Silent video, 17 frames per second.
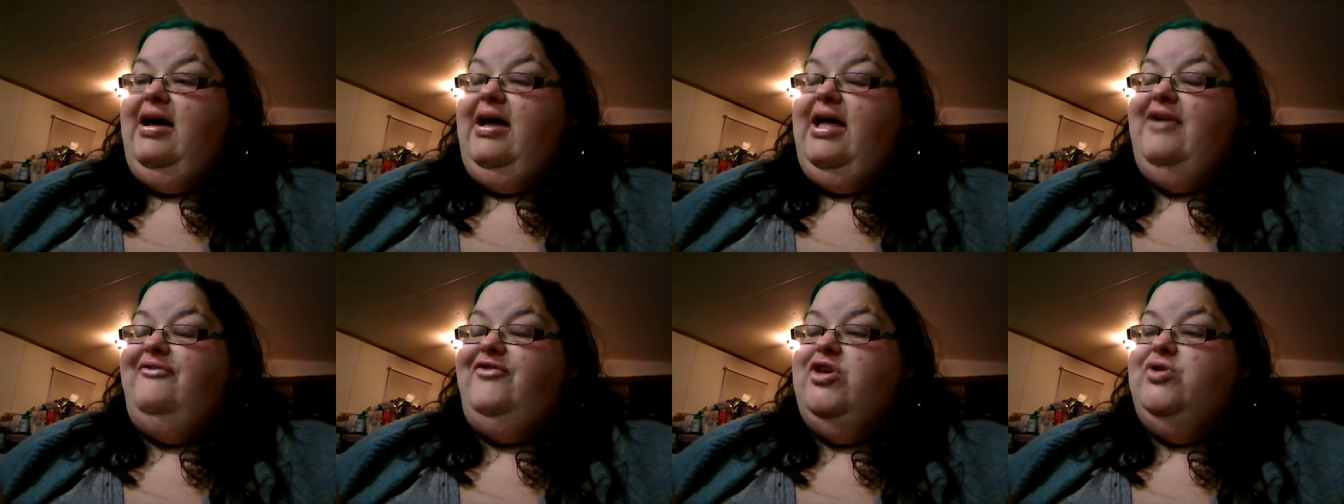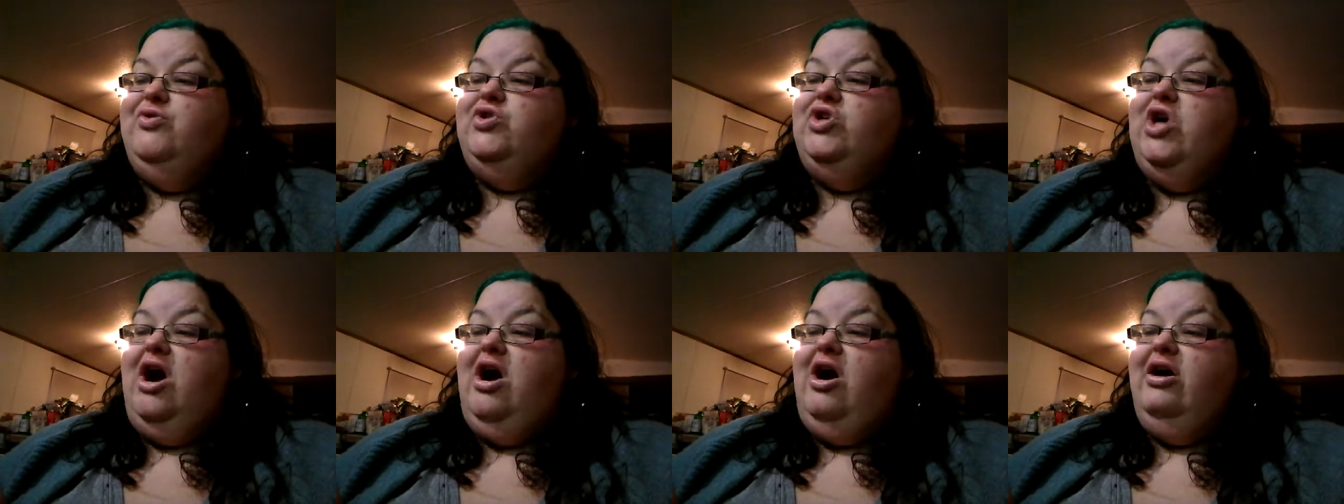If you
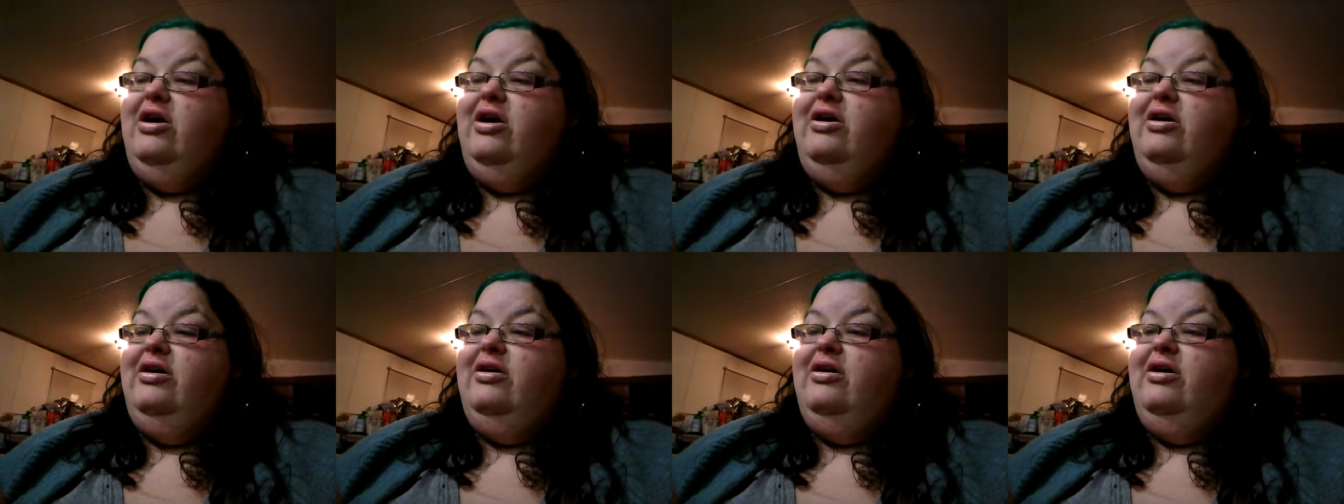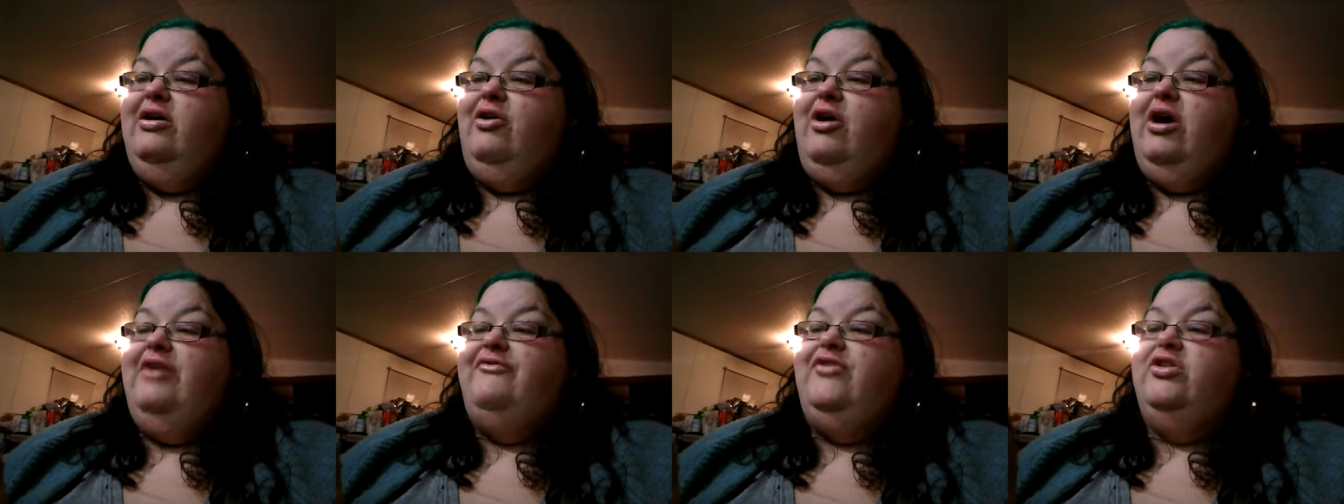talk
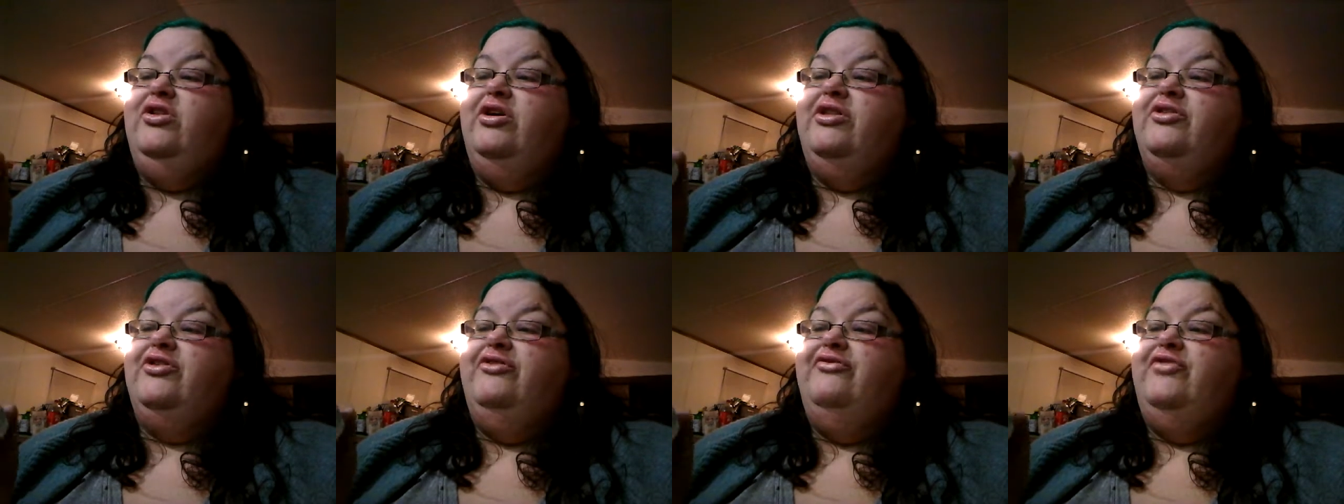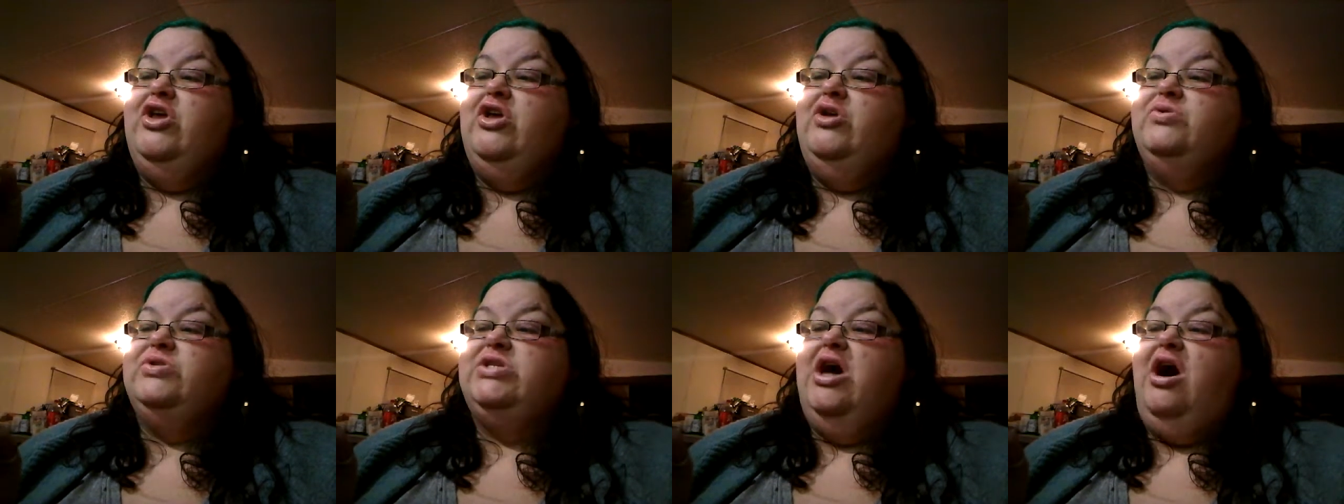or if you look at the
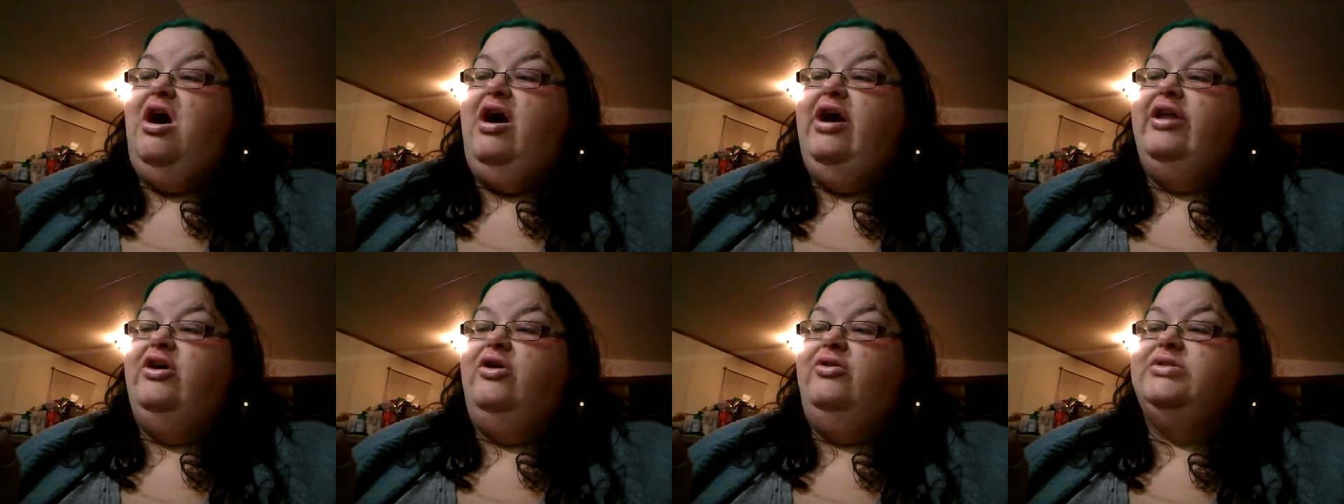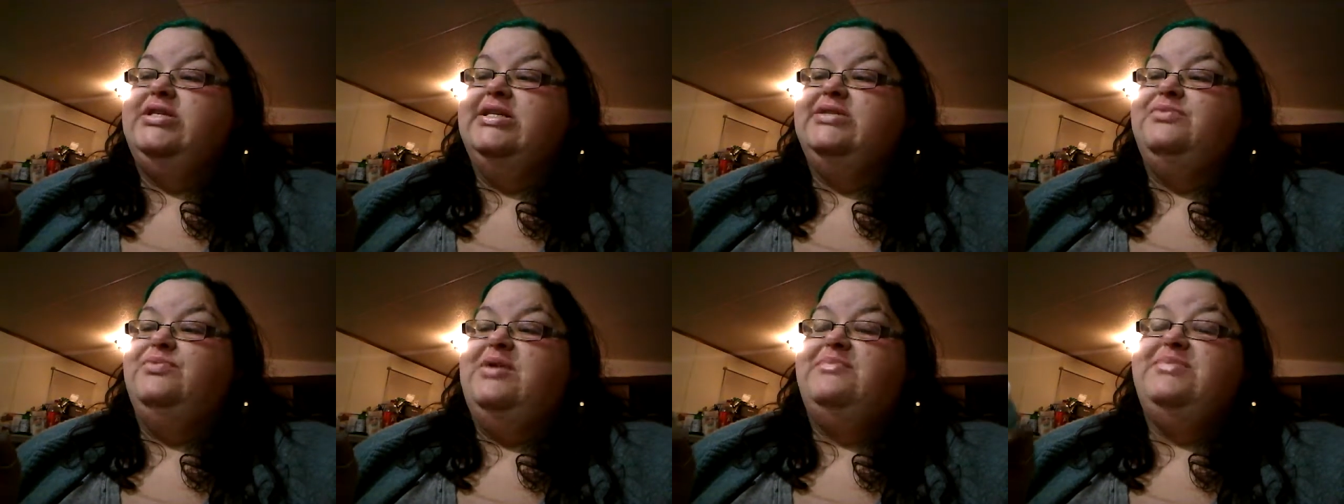reviews on
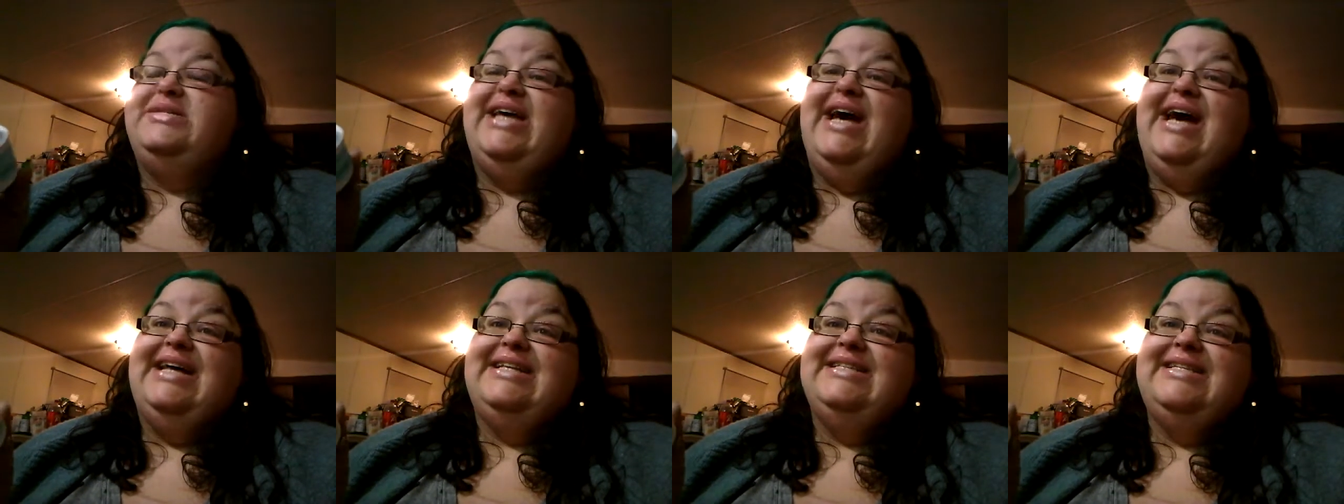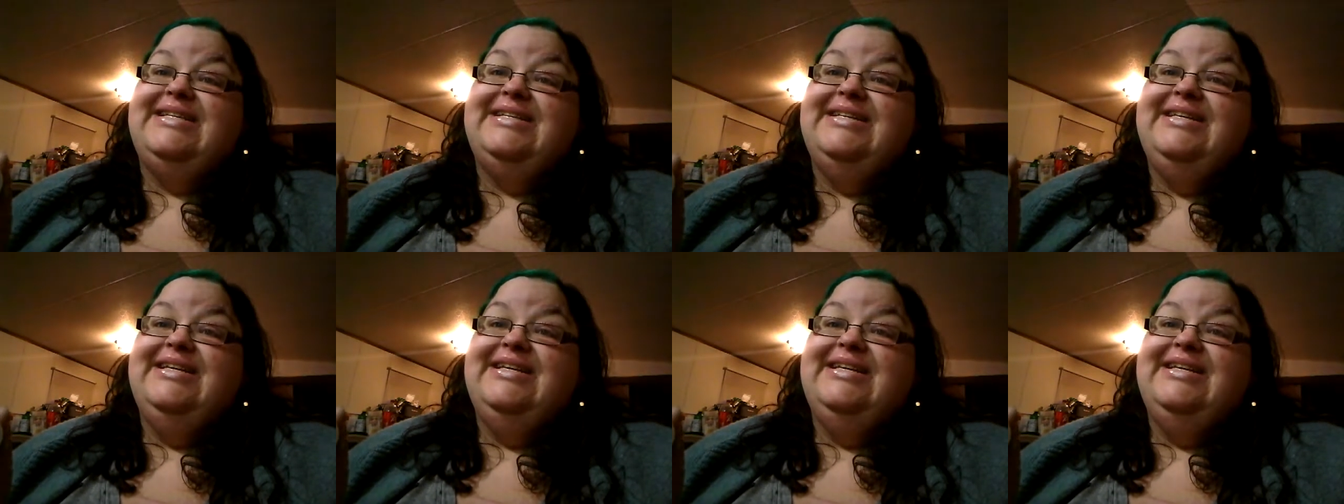Ulta's website,